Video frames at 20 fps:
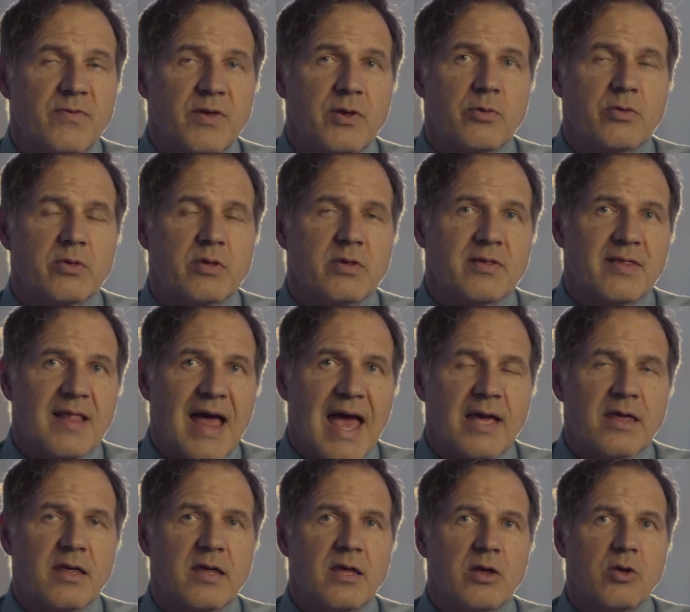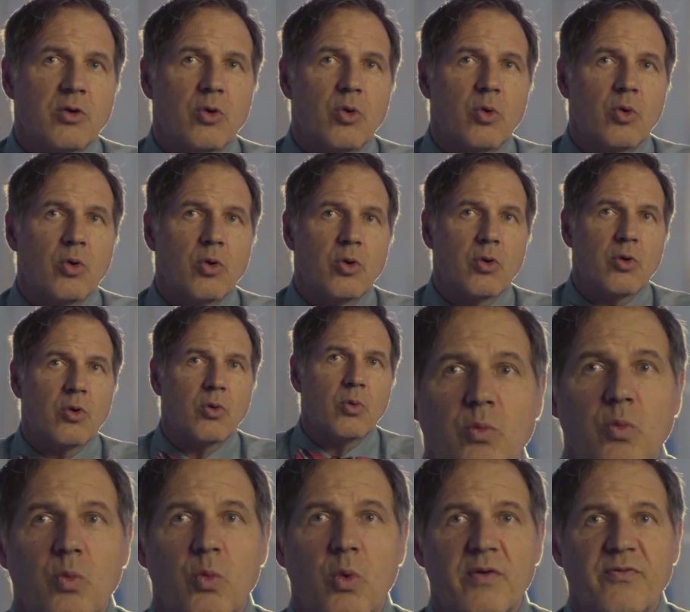feels is lacking or
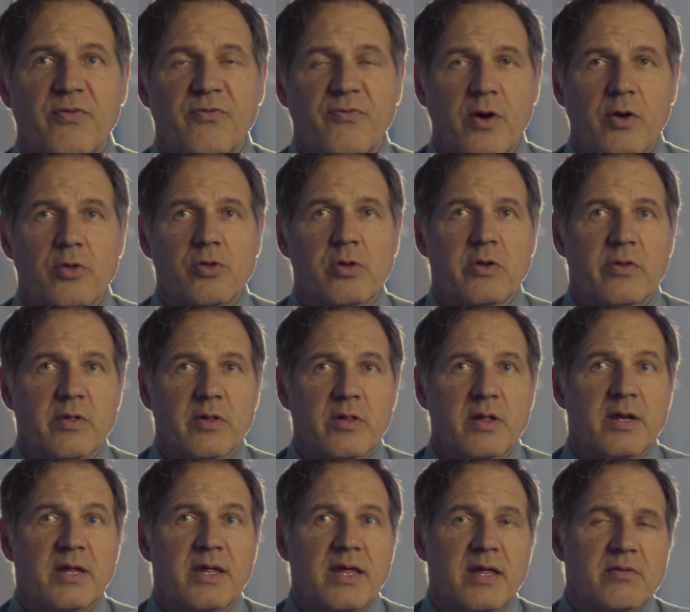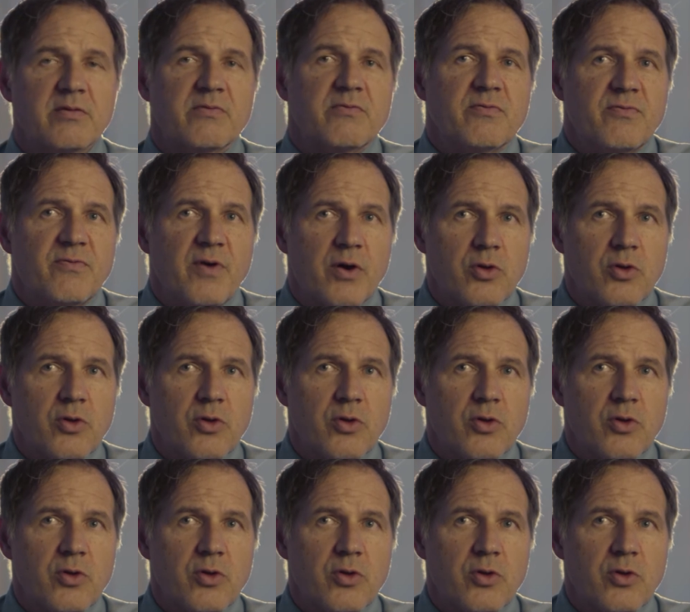what function of the clinic isn't